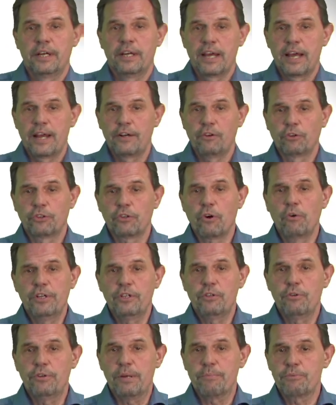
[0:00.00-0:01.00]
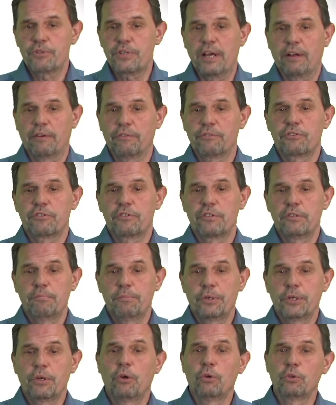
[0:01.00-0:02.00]
And not only to themselves,
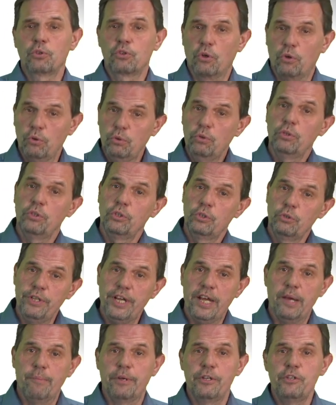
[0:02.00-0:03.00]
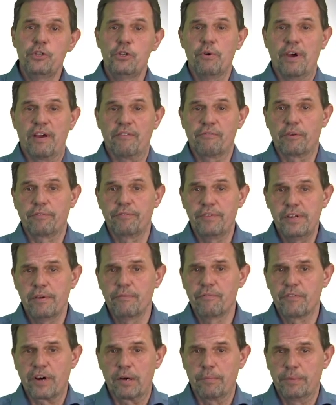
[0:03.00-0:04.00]
but also to the image you have of the
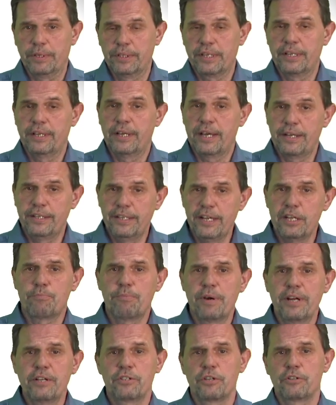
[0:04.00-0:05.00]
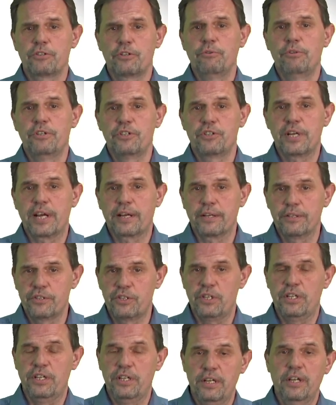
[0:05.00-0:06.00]
environment. And this brings us to the second
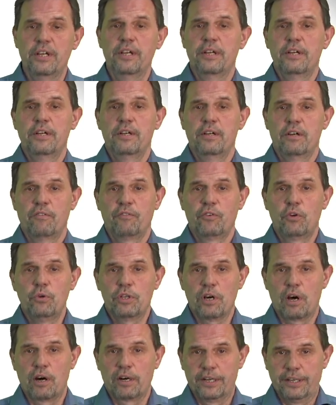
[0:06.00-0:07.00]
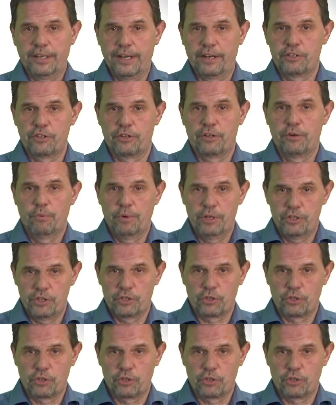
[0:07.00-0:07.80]
C of good architecture, which is